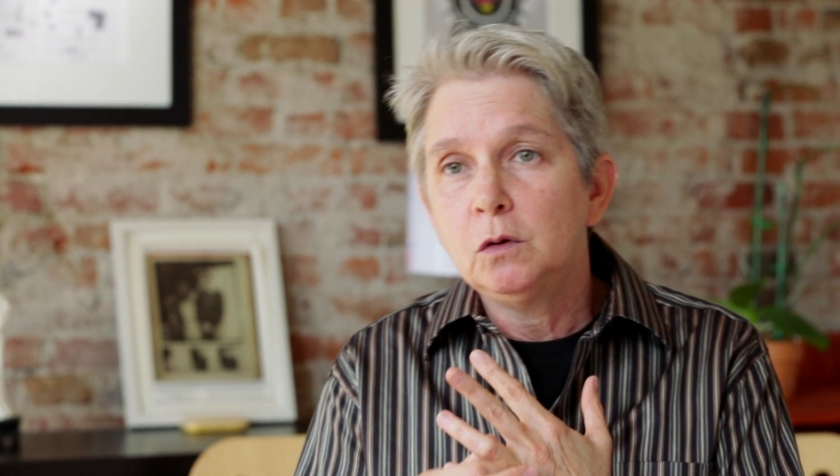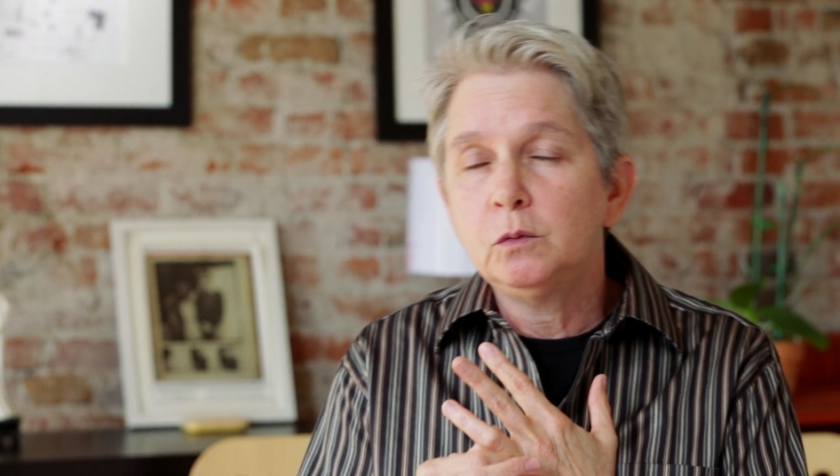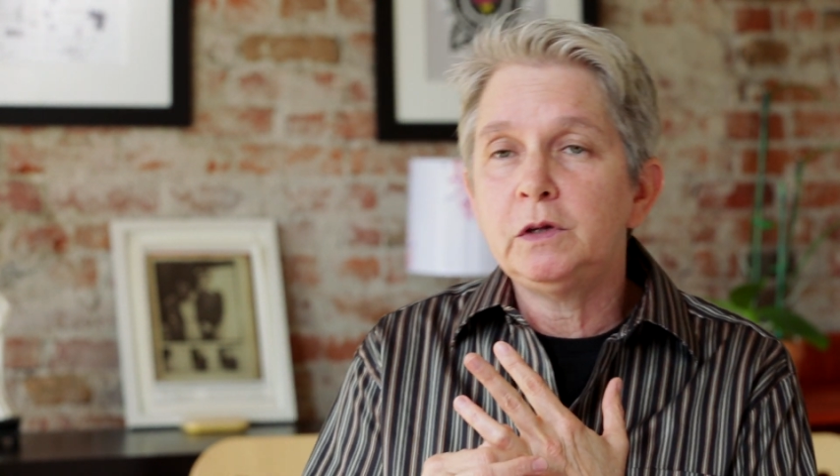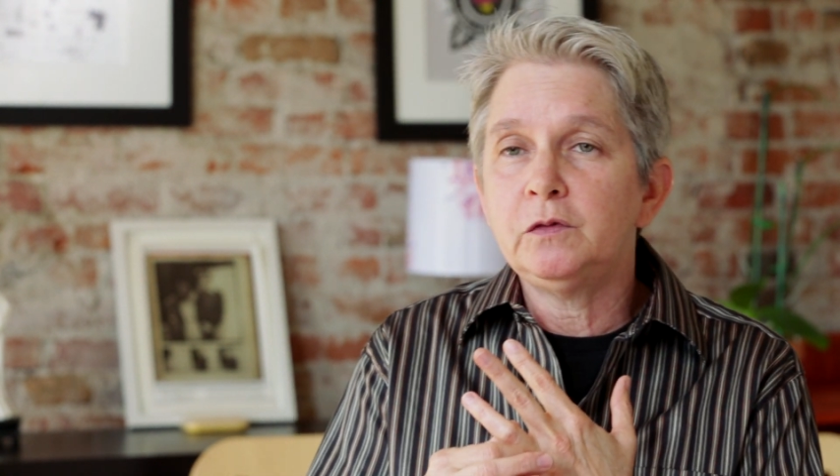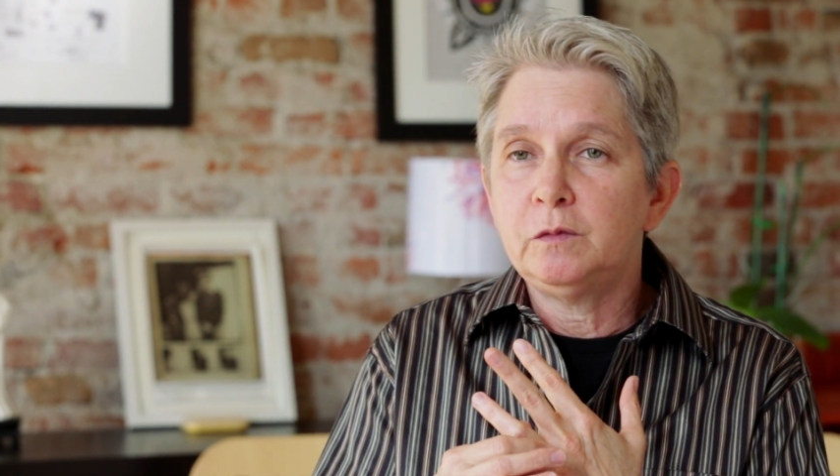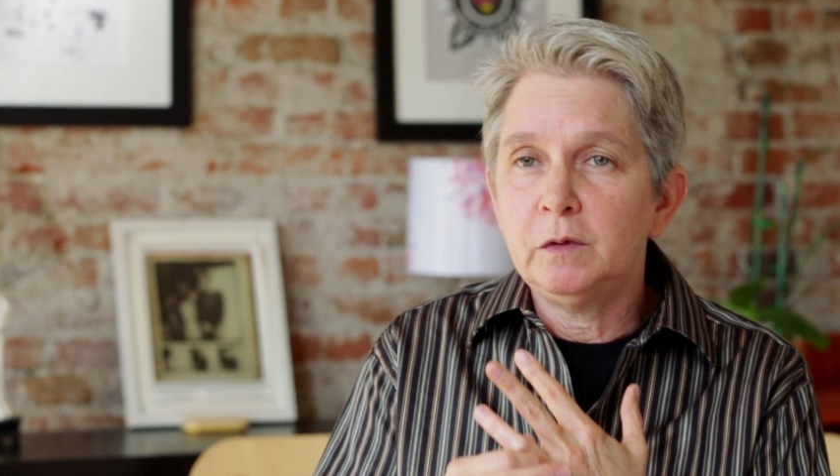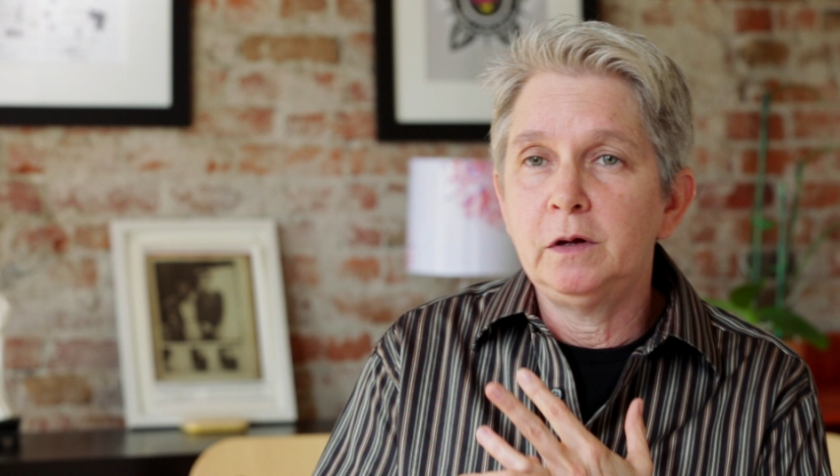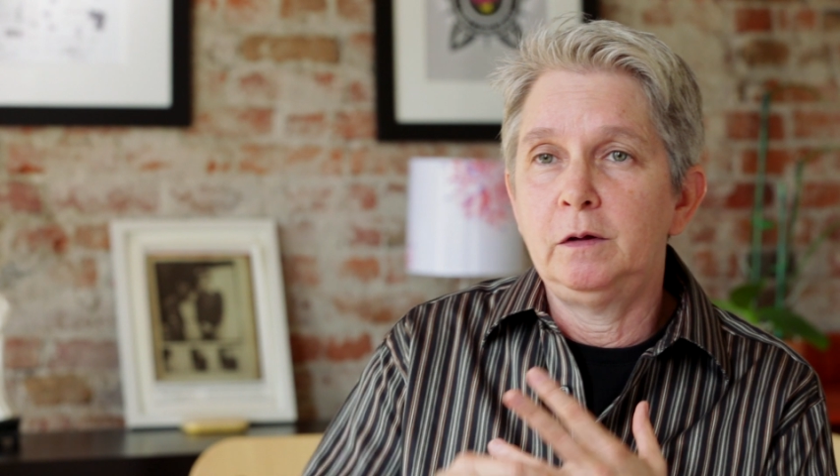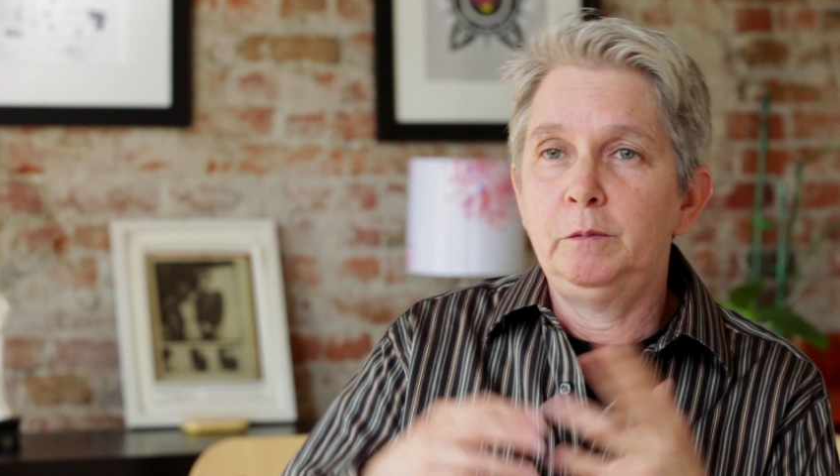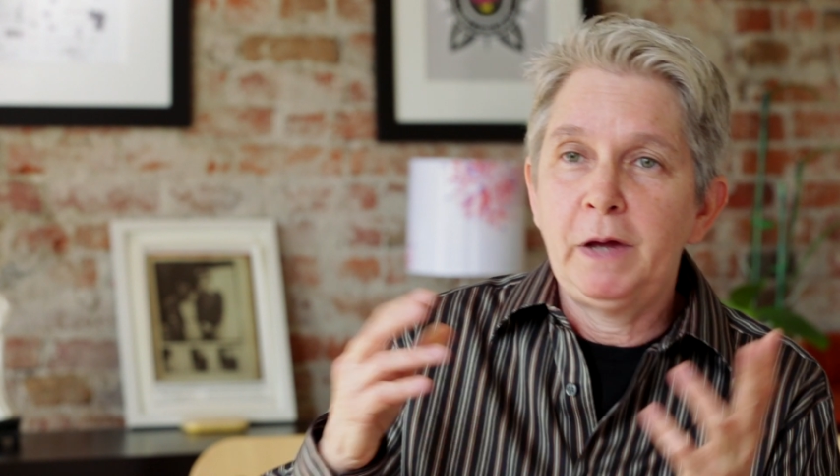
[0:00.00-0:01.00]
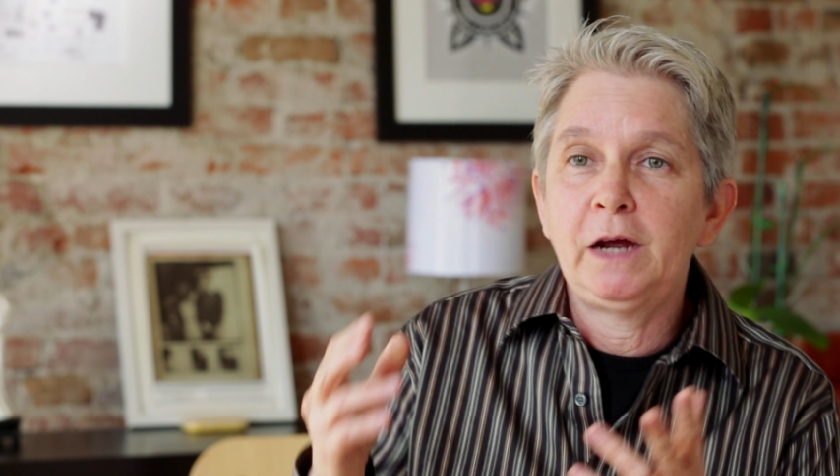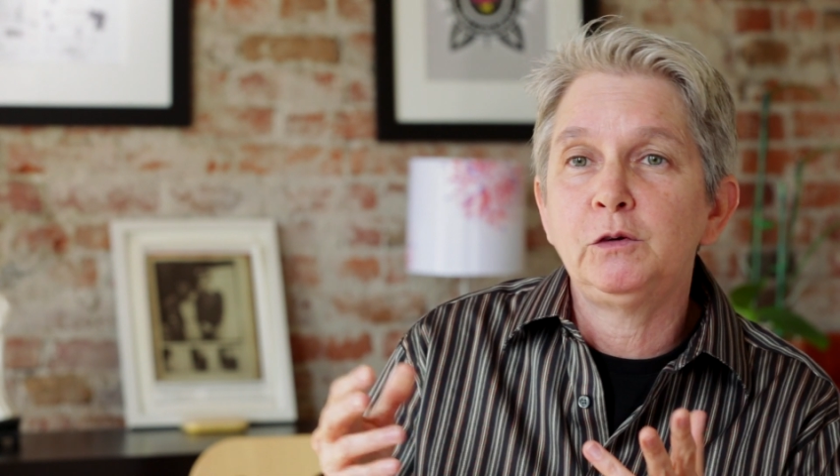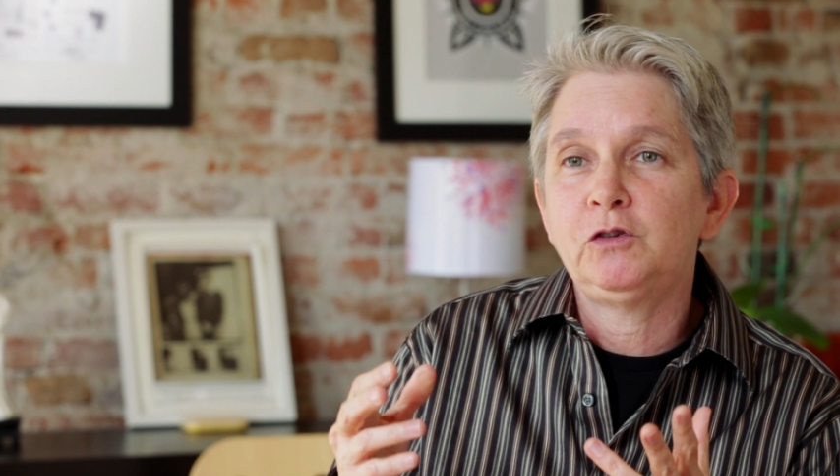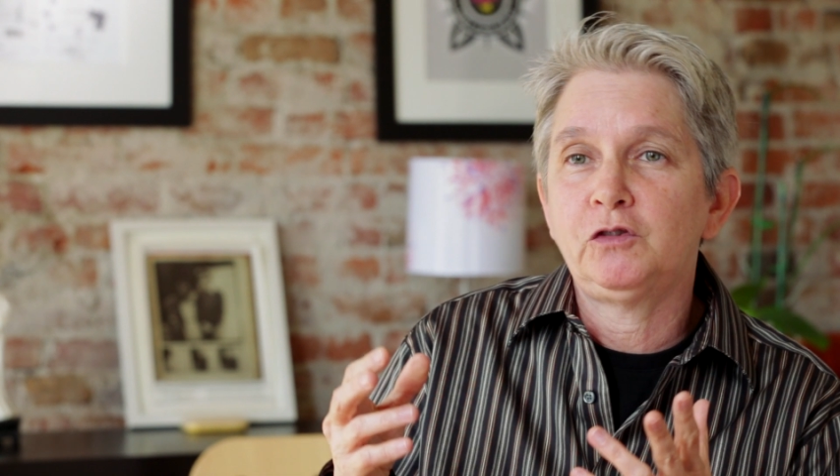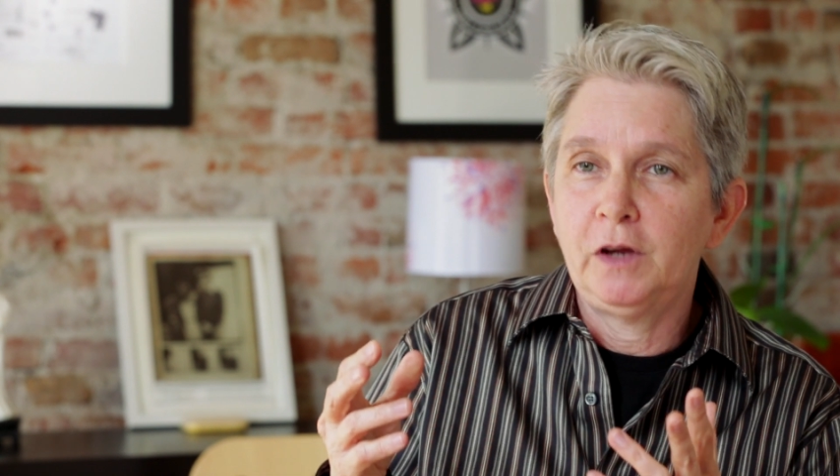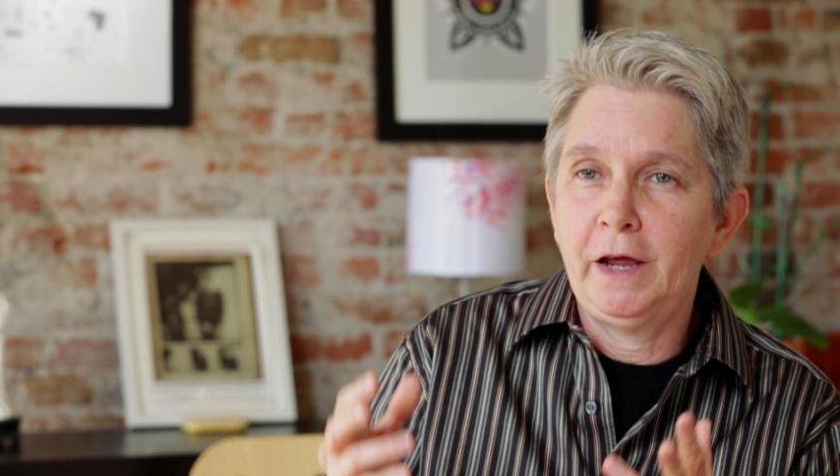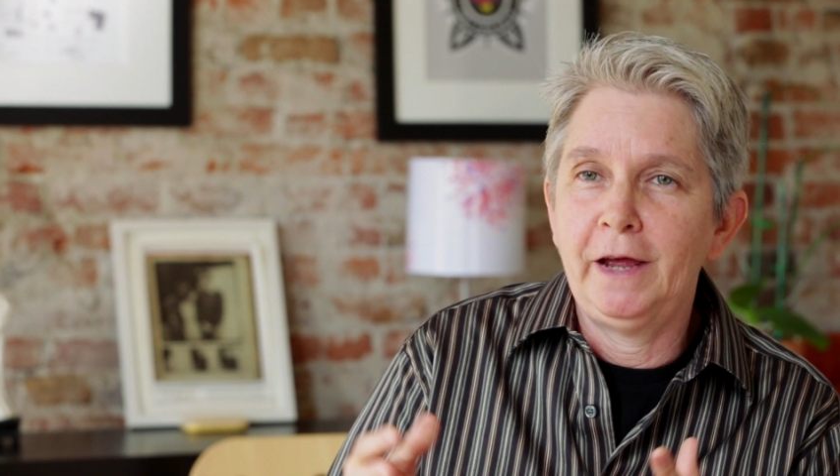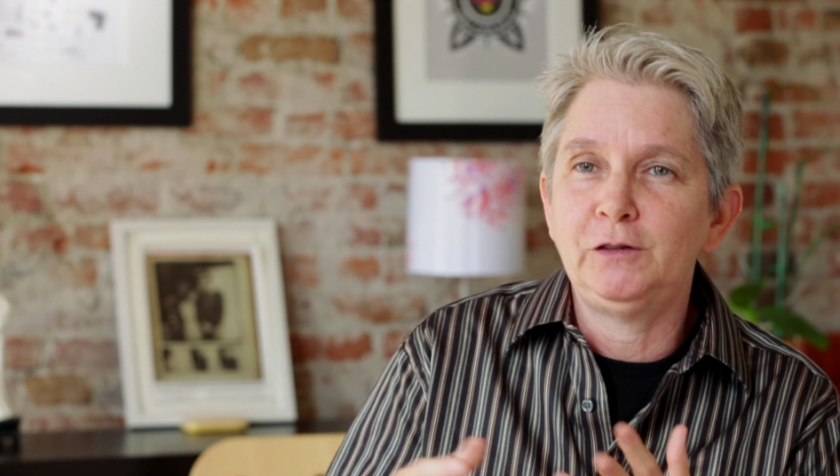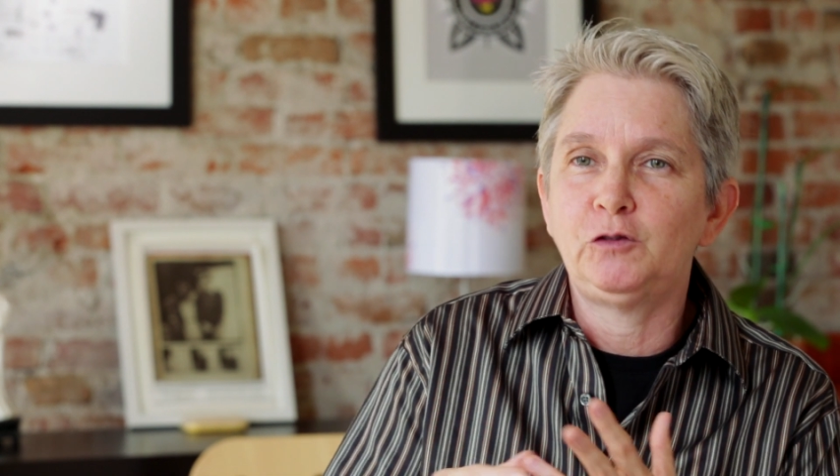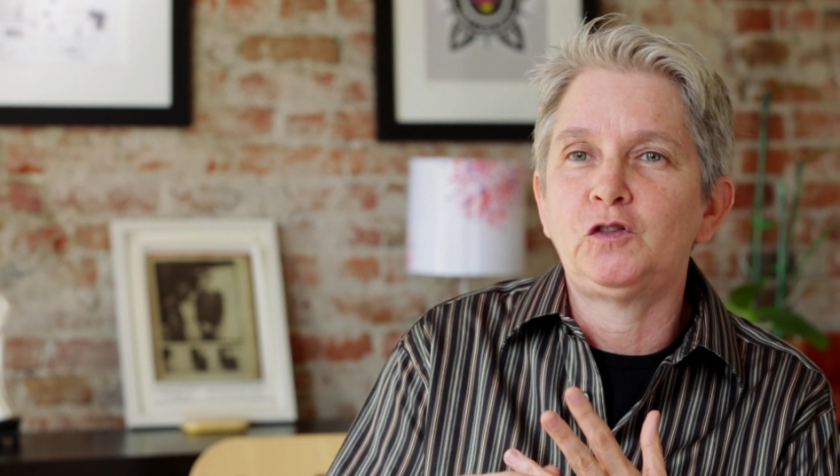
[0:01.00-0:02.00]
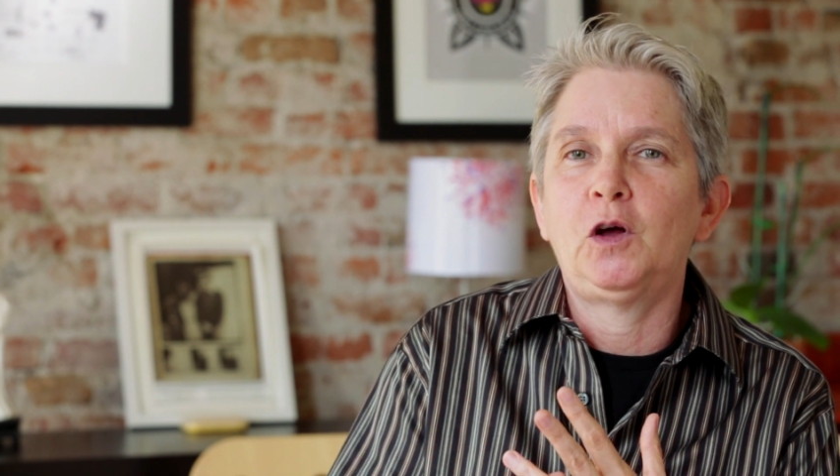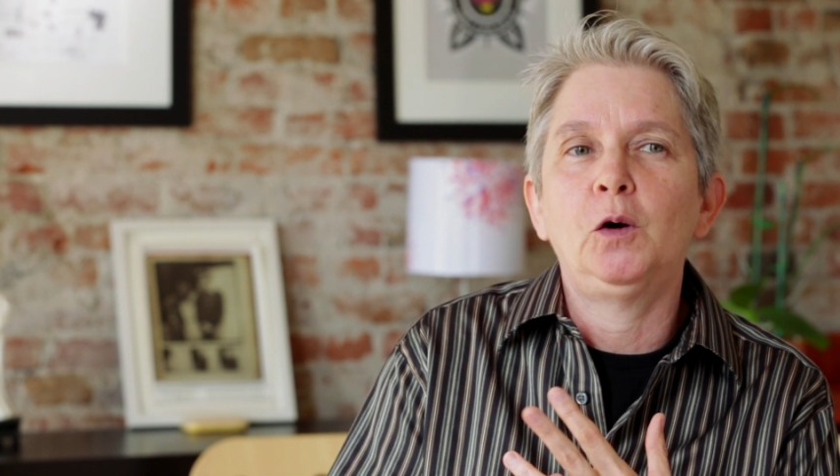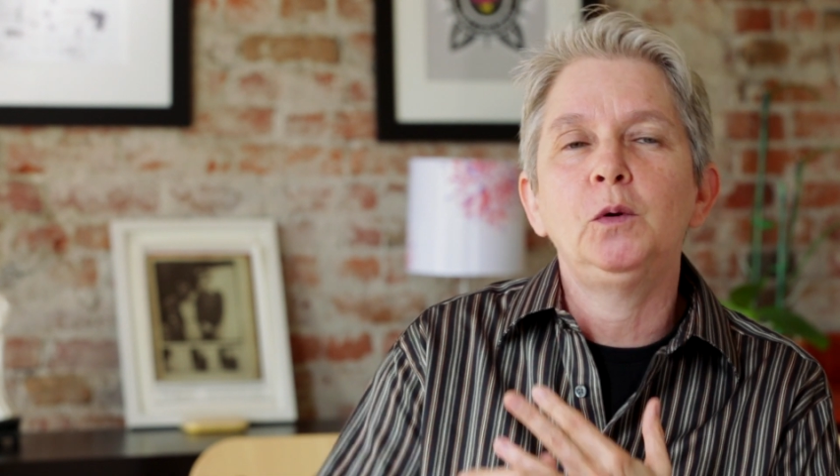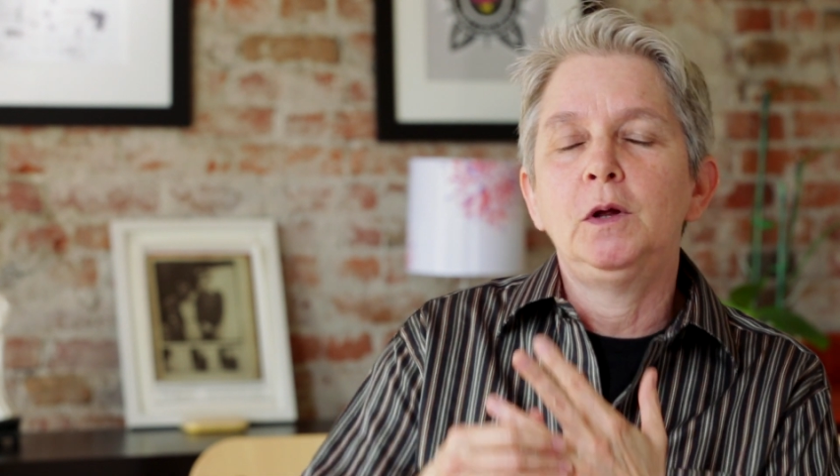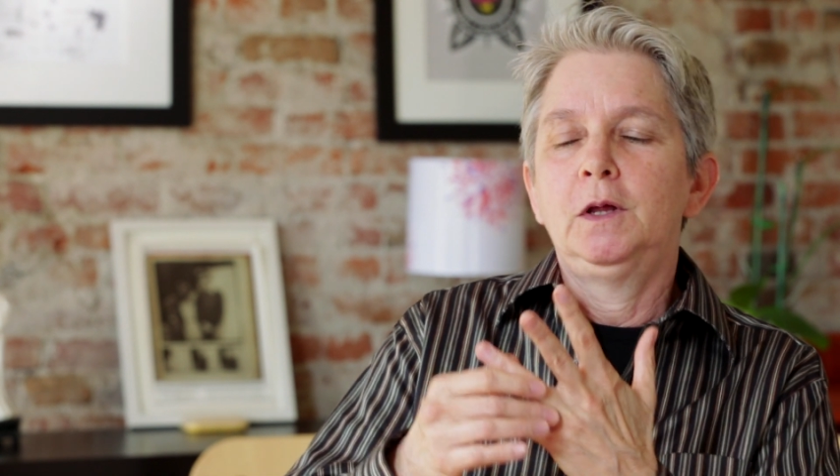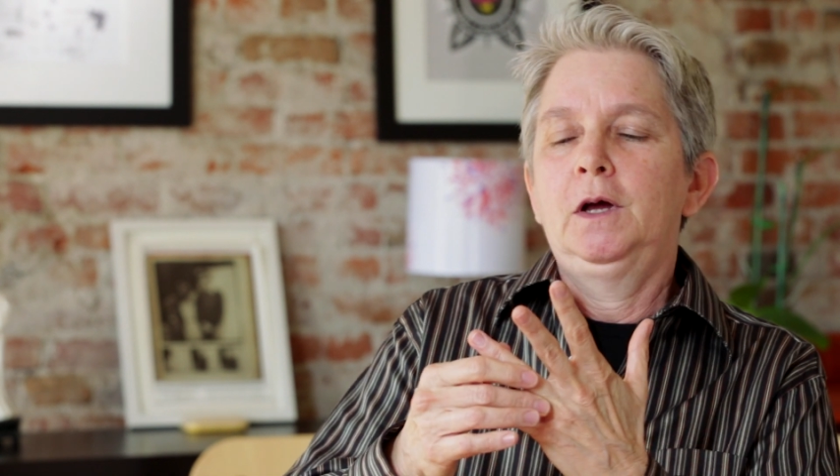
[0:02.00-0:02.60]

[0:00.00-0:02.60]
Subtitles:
with marriage, and so